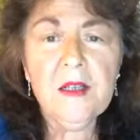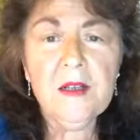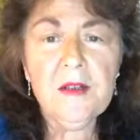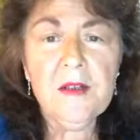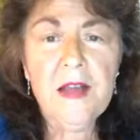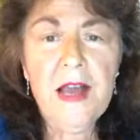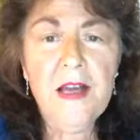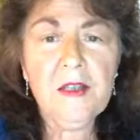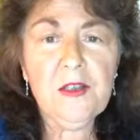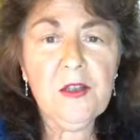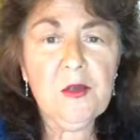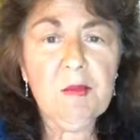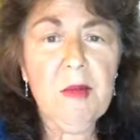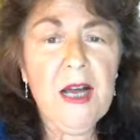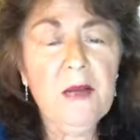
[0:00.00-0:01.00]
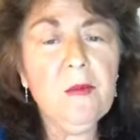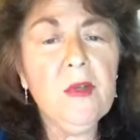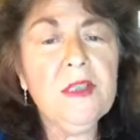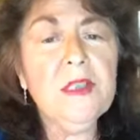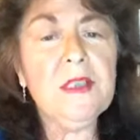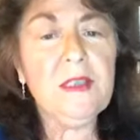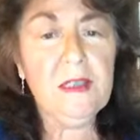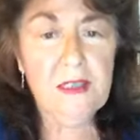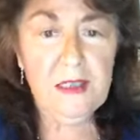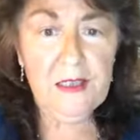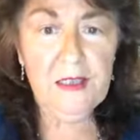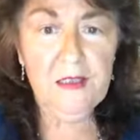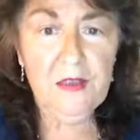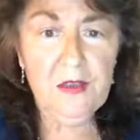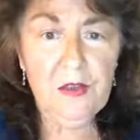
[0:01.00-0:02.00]
that you might want to
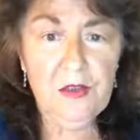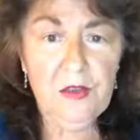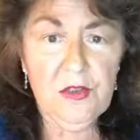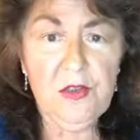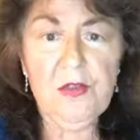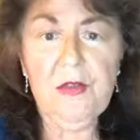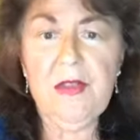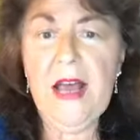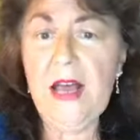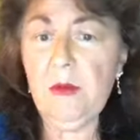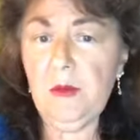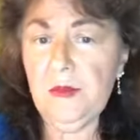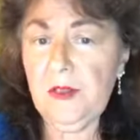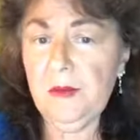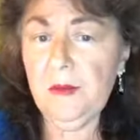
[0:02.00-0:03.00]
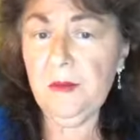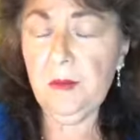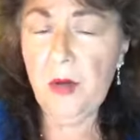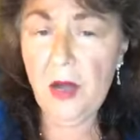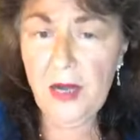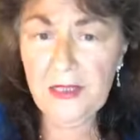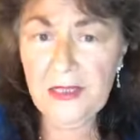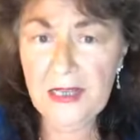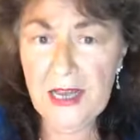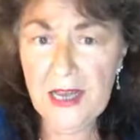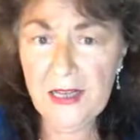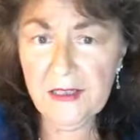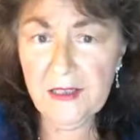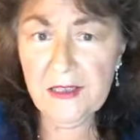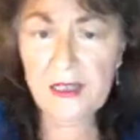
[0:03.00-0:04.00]
listen to that
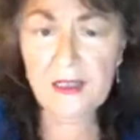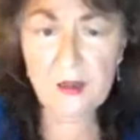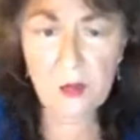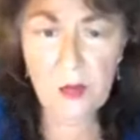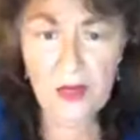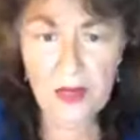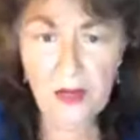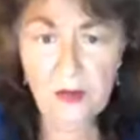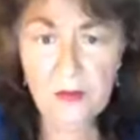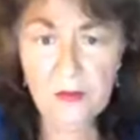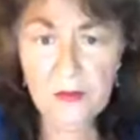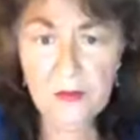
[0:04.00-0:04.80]
podcast as well.